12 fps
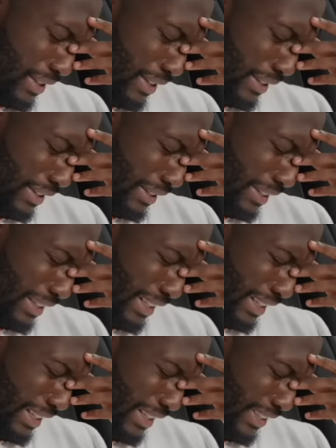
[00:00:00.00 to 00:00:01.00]

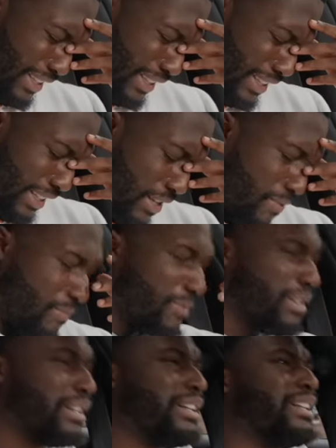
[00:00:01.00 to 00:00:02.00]

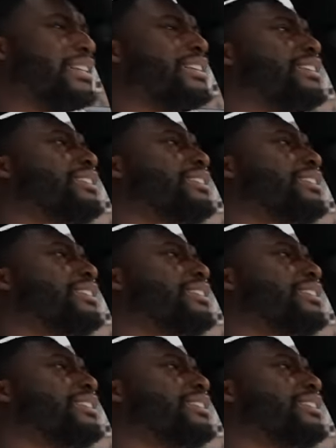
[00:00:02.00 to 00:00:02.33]
(silent)